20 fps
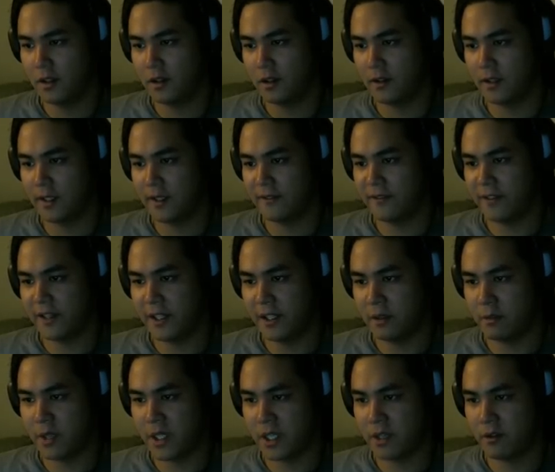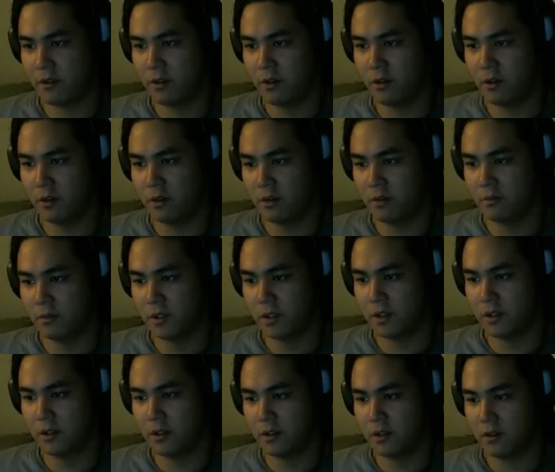Gotta find the bathroom.
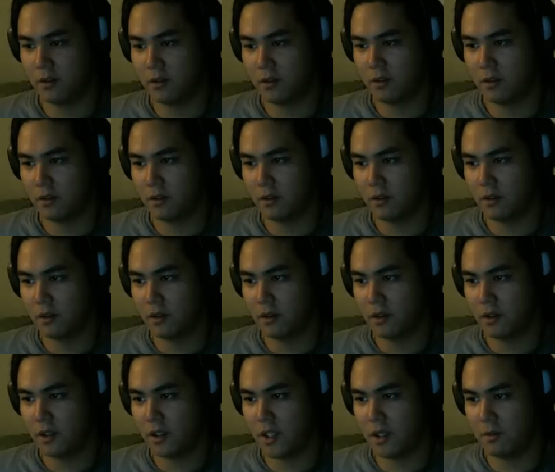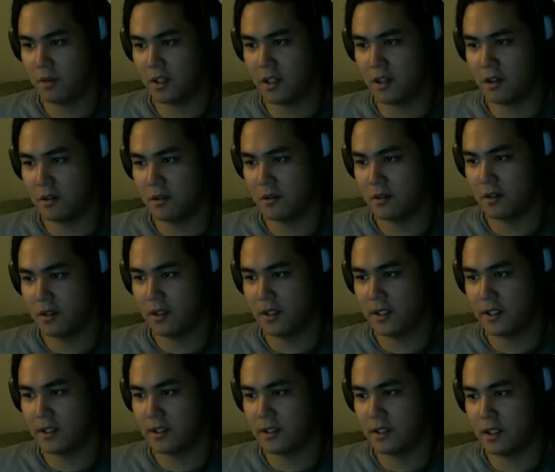Here we go.
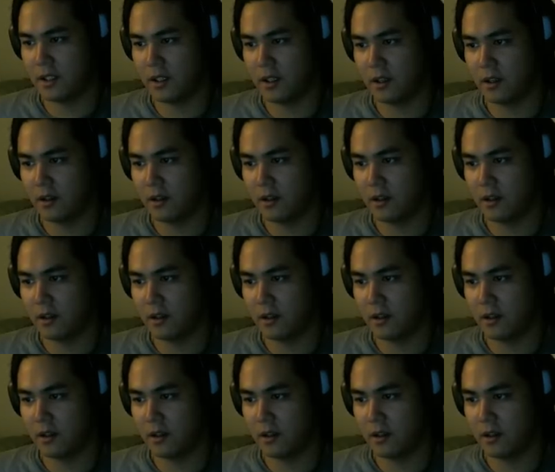Let's see.